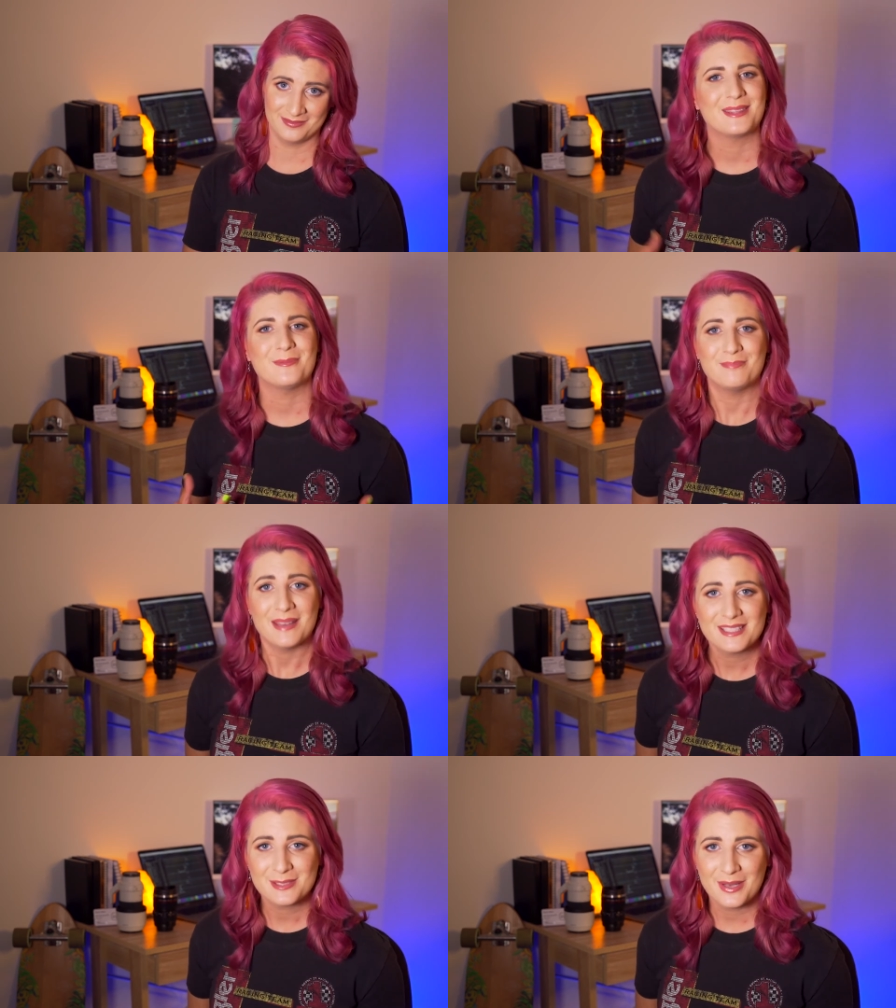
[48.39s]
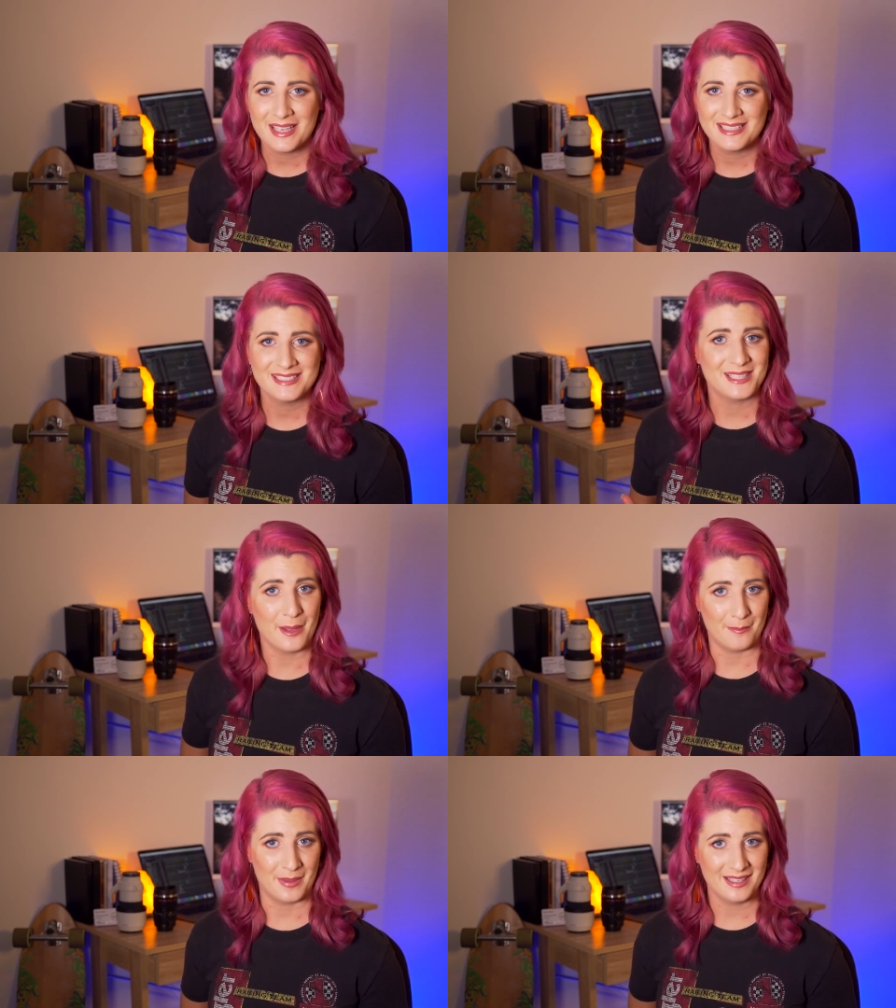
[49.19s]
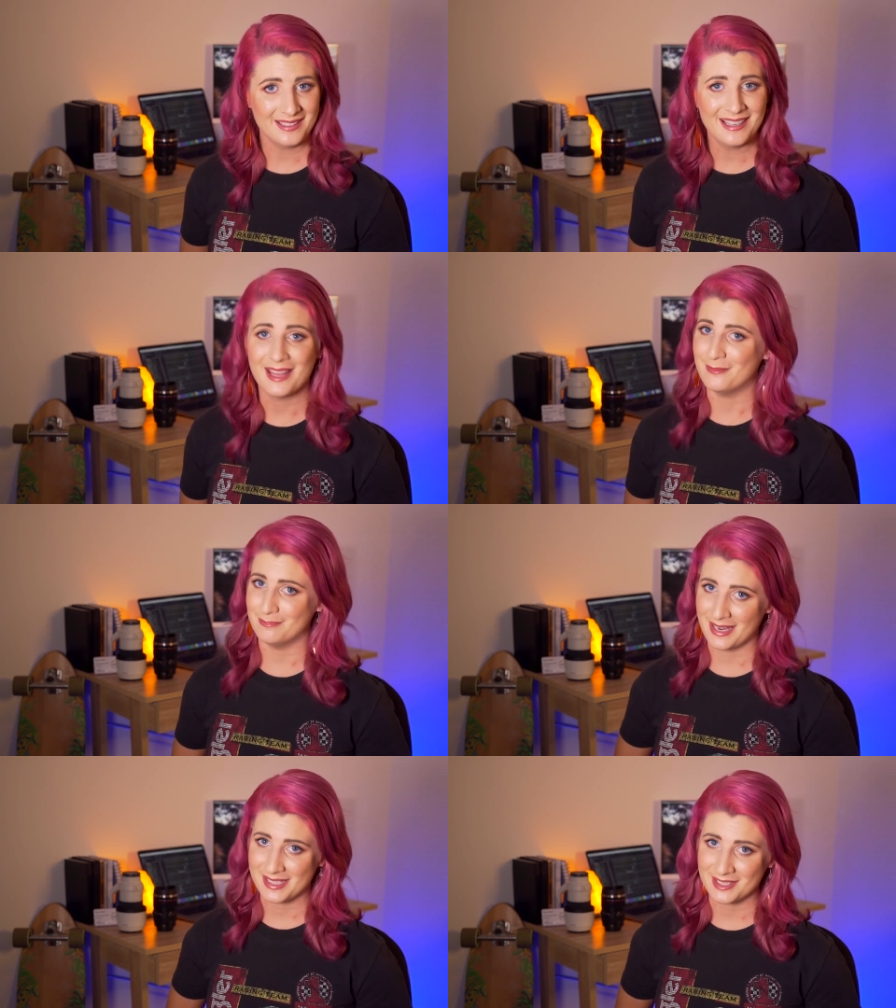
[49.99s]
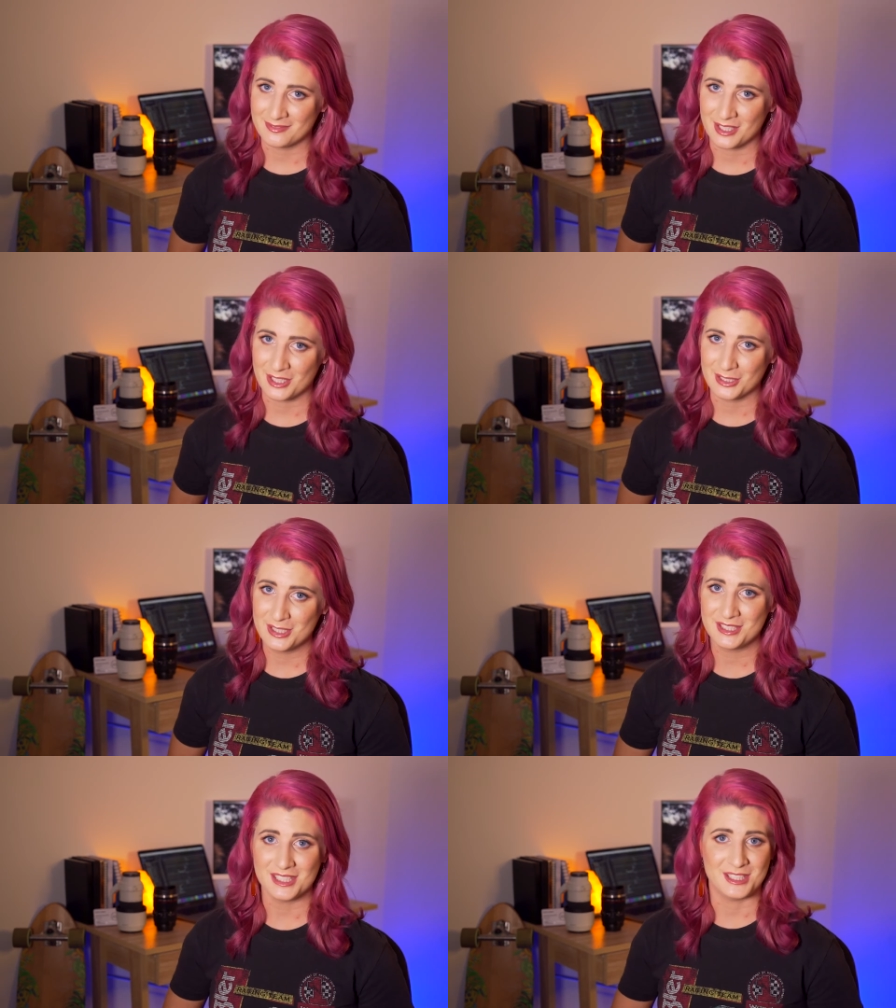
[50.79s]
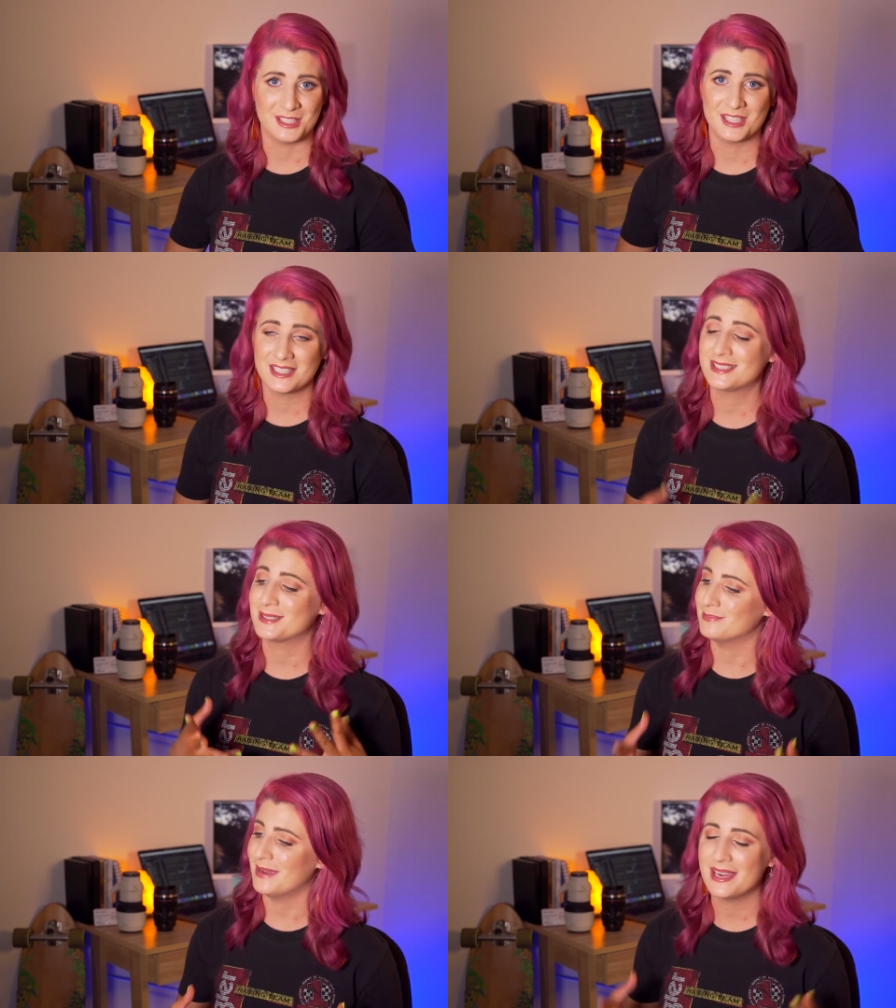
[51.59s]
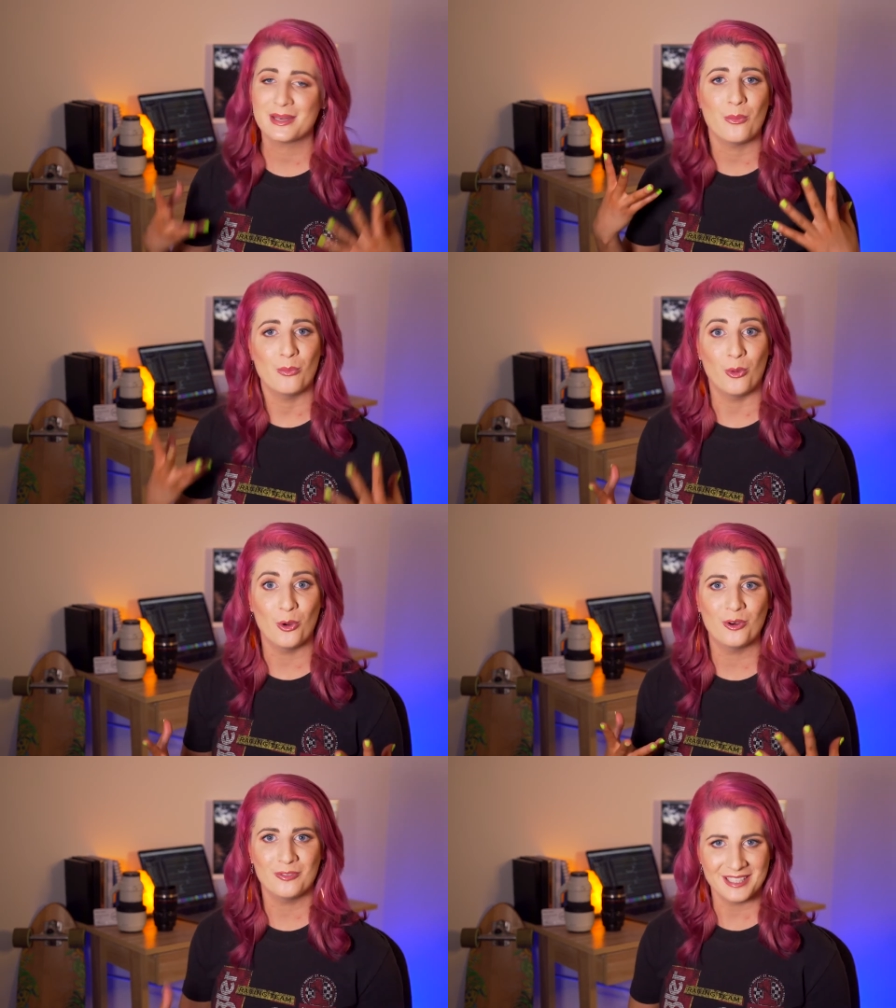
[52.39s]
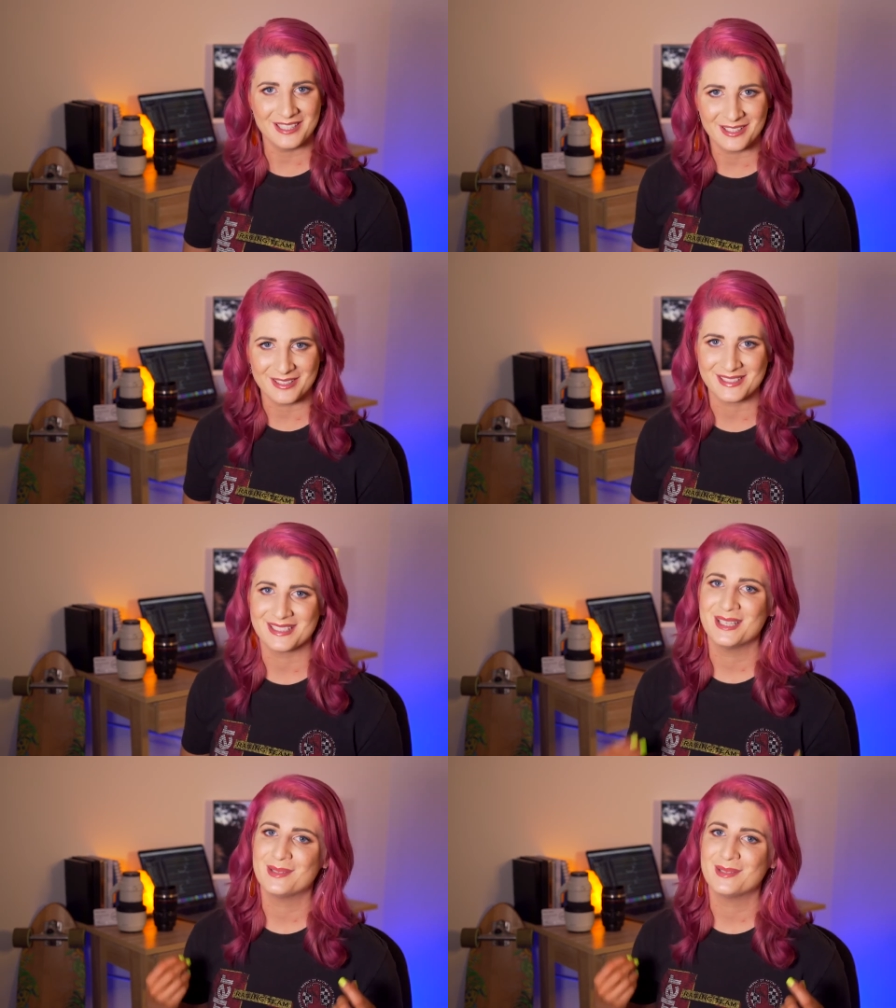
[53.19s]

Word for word: The best way to get better at making videos is just to make more videos.